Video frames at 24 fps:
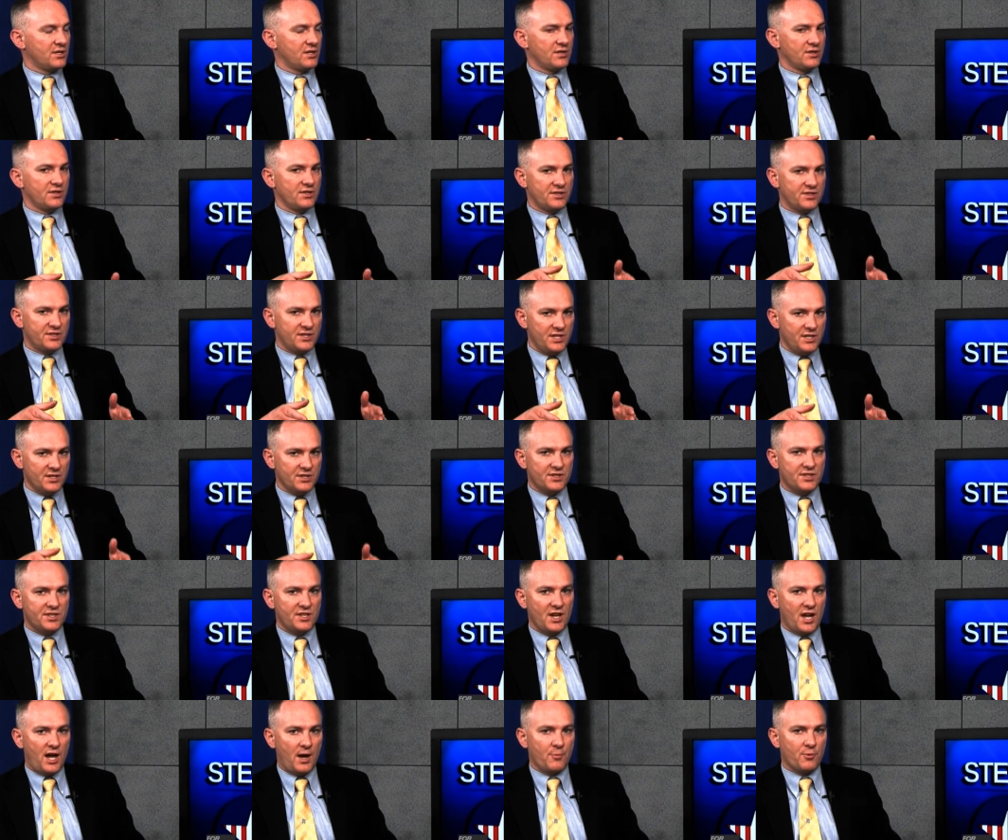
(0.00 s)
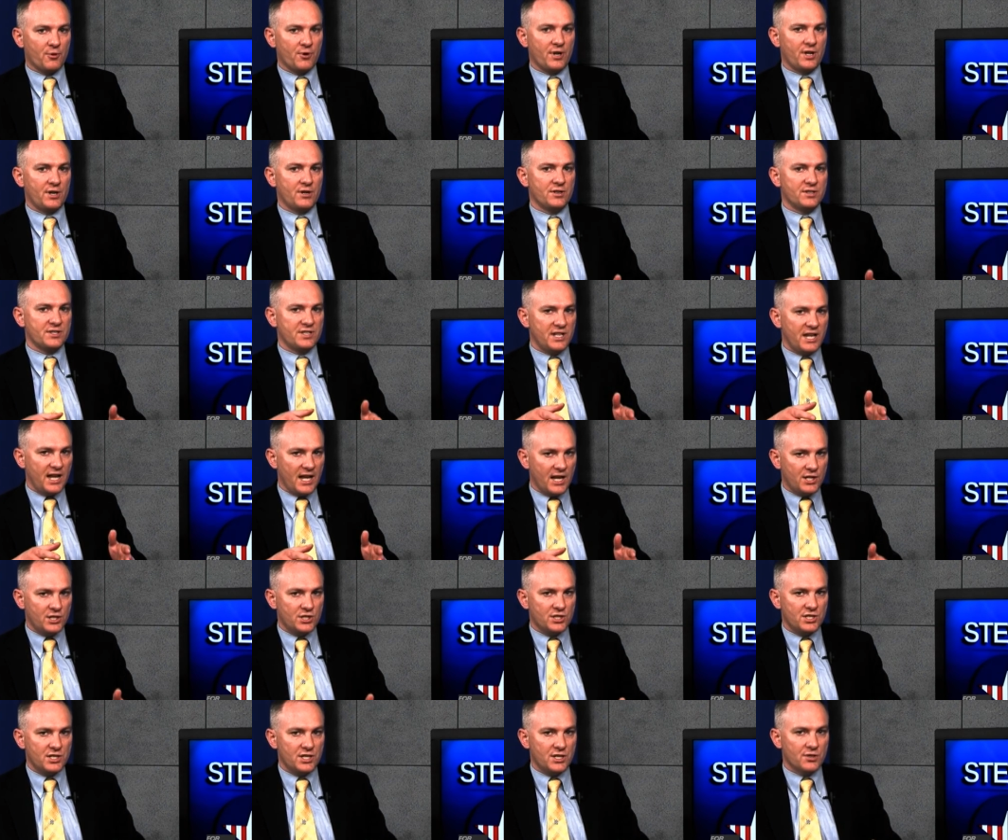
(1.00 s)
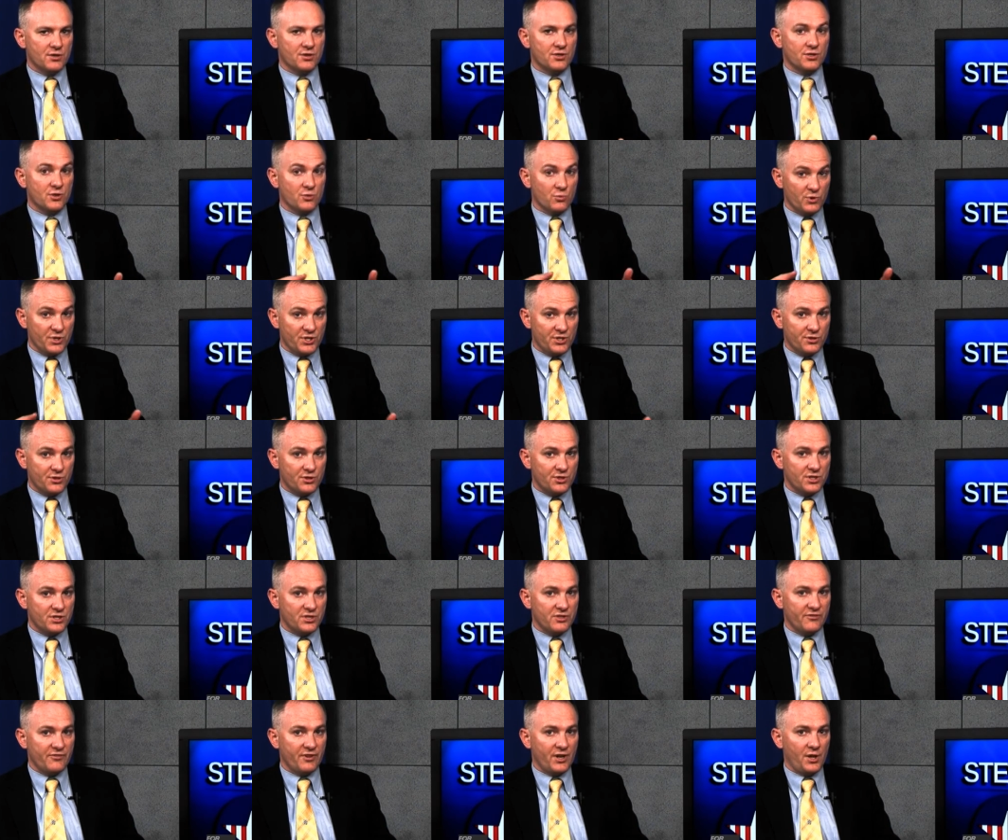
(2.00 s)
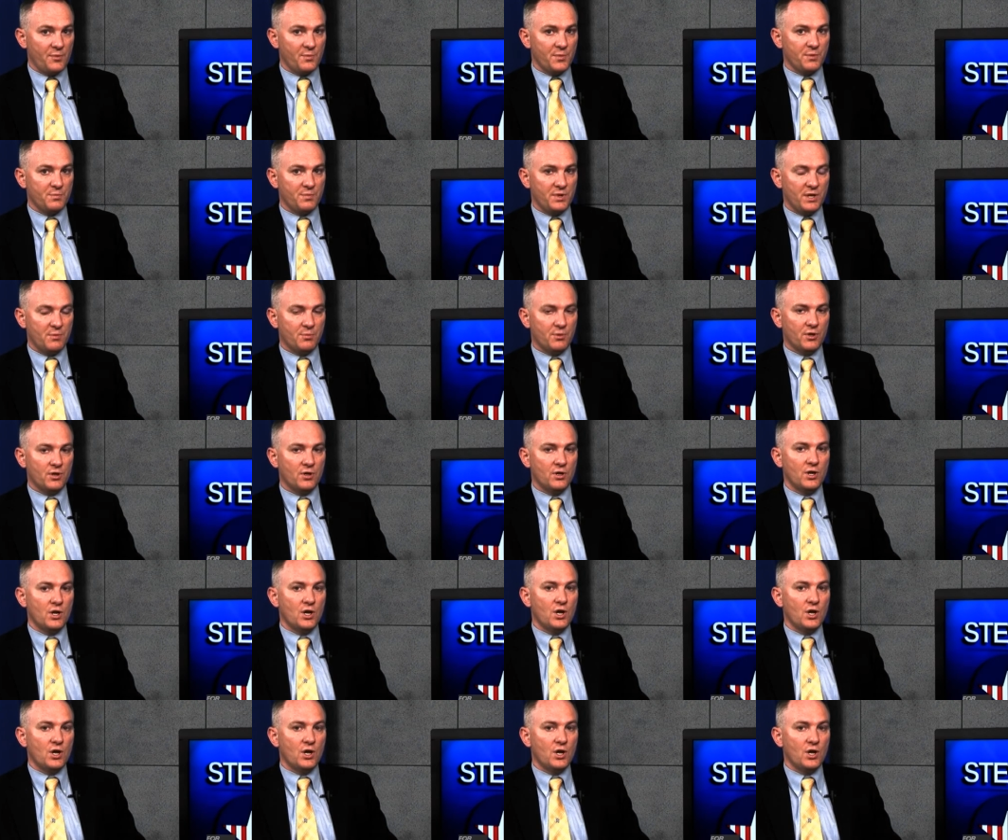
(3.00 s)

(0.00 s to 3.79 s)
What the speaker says: the CNC operators, the engineers, the research and development people